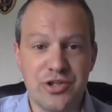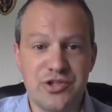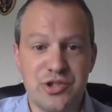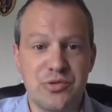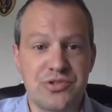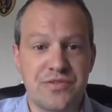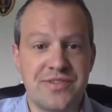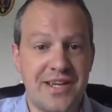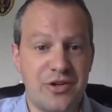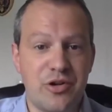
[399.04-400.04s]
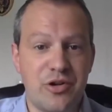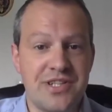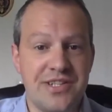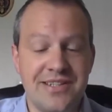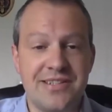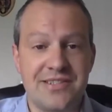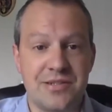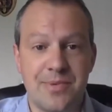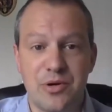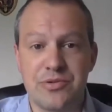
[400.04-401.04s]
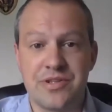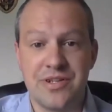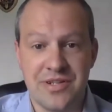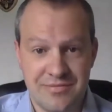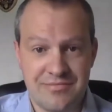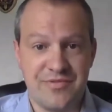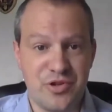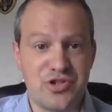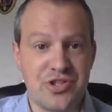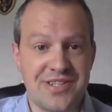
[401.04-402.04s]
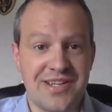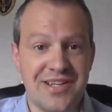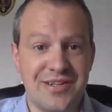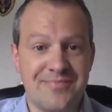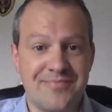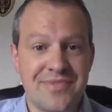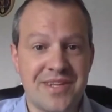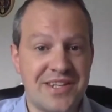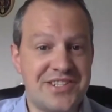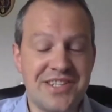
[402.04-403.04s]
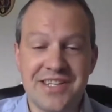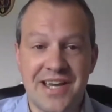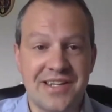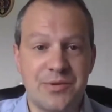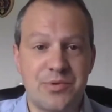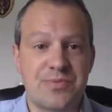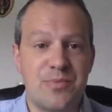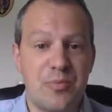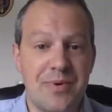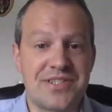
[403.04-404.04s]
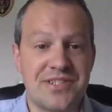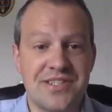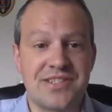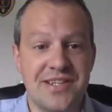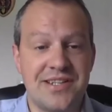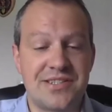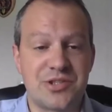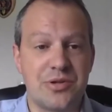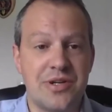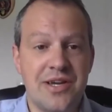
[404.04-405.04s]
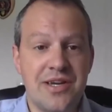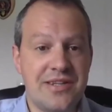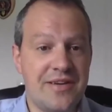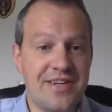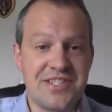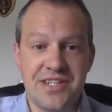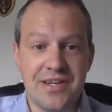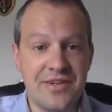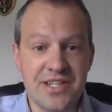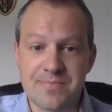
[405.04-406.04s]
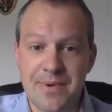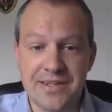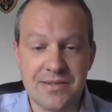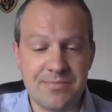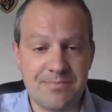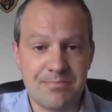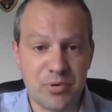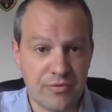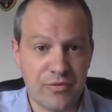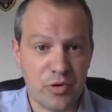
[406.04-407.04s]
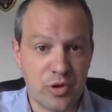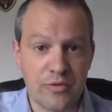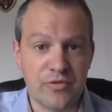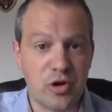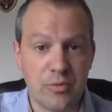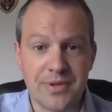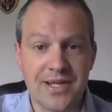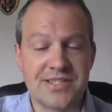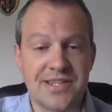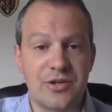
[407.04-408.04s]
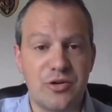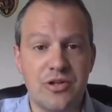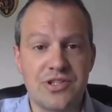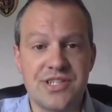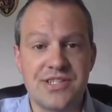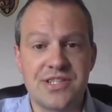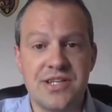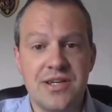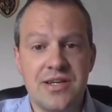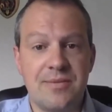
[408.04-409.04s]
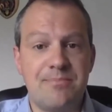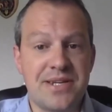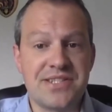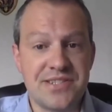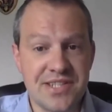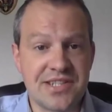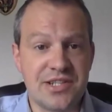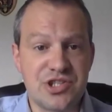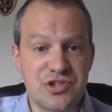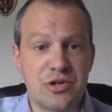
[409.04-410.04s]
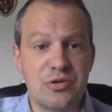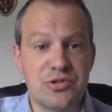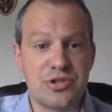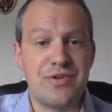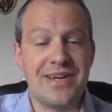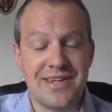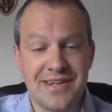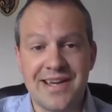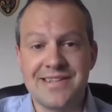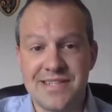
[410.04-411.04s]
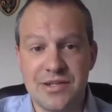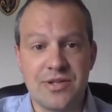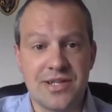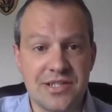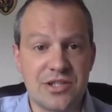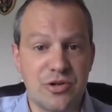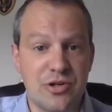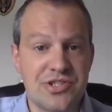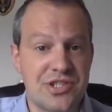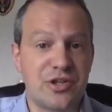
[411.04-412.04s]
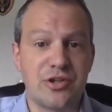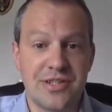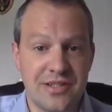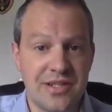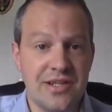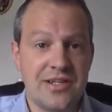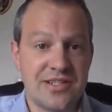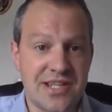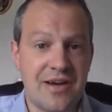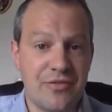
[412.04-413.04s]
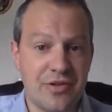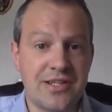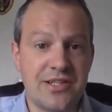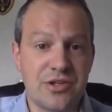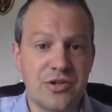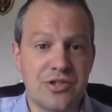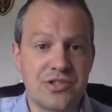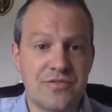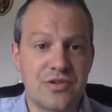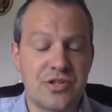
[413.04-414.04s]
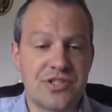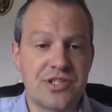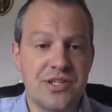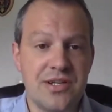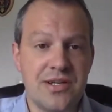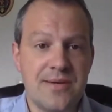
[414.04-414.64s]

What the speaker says: the tools of technology needed to build future together. This is exactly what small businesses need. So they face an ever-expanding portfolio of complex technologies, and businesses can struggle to rein in IT-related costs, including staff-related costs, of course.